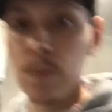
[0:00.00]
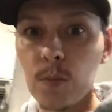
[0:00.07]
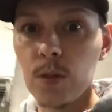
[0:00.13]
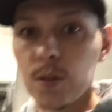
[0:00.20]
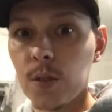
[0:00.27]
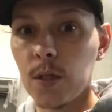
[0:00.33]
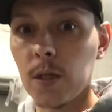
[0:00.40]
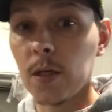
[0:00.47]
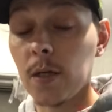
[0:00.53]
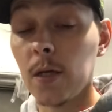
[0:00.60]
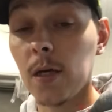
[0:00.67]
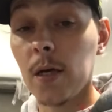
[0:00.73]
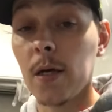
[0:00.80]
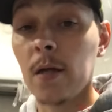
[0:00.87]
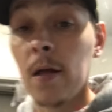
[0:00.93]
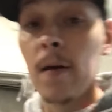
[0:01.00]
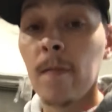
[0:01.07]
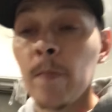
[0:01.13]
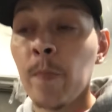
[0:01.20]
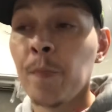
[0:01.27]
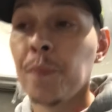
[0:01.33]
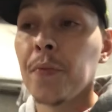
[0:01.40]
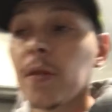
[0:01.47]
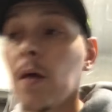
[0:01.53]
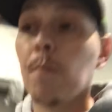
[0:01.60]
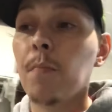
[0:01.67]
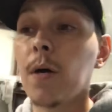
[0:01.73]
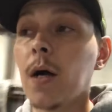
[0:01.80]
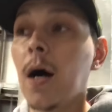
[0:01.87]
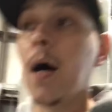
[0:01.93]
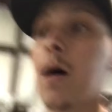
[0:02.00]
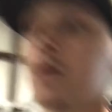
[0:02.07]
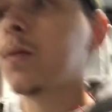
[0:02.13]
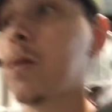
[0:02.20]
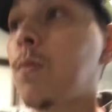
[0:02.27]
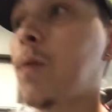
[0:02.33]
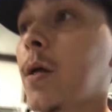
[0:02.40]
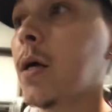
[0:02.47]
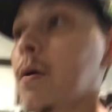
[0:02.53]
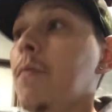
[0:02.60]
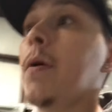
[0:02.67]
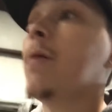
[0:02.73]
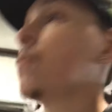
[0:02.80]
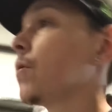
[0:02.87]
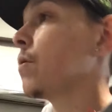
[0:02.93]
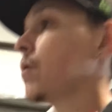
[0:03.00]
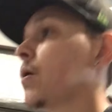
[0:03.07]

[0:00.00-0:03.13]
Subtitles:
of this shit can get, but I also want to give a really